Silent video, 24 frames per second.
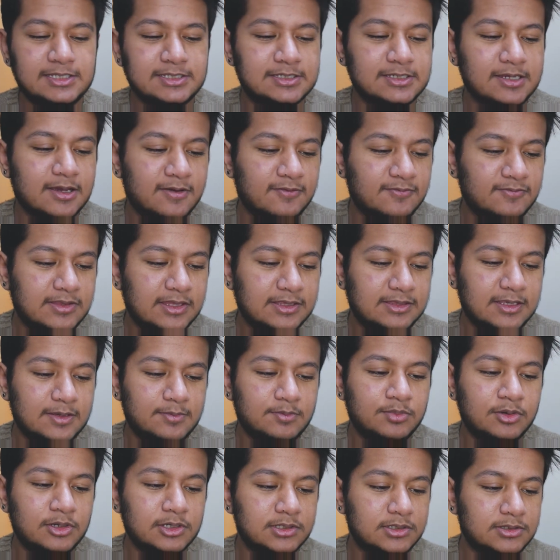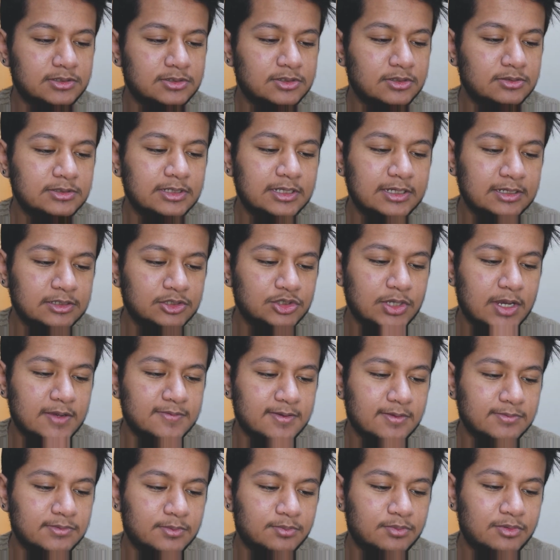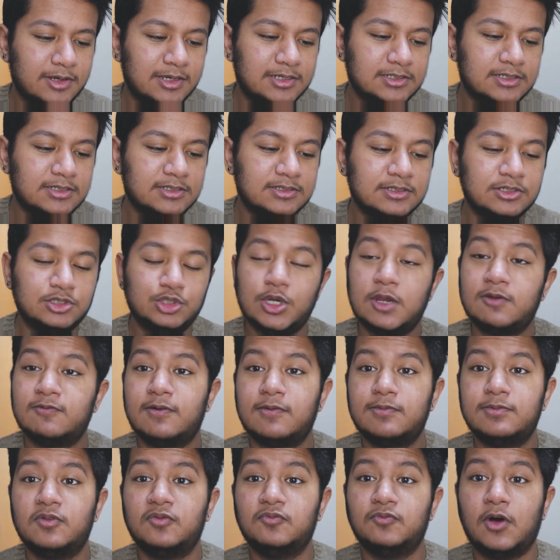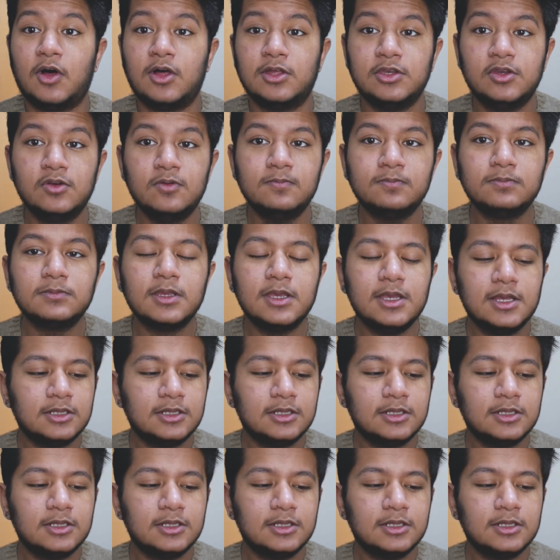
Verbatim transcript: stuff that they put so they can drive up the prices and drive up the volume.